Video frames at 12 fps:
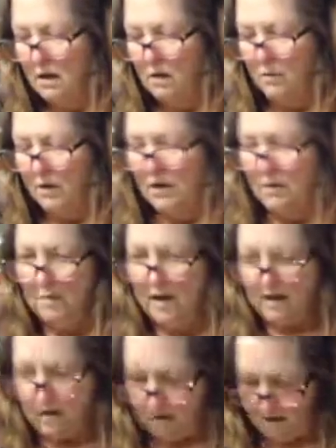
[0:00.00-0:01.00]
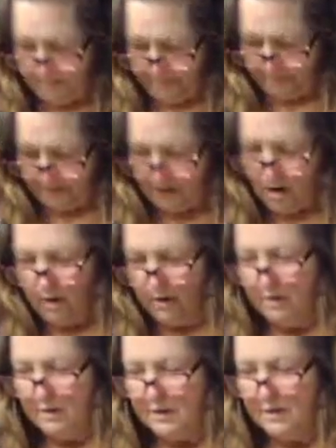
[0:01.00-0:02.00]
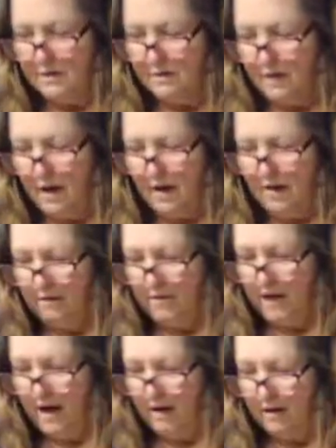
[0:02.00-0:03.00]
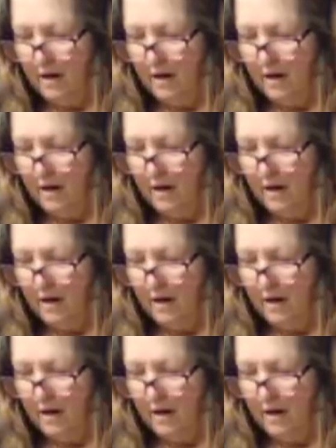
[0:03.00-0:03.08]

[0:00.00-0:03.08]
we're going to make tacos out of that,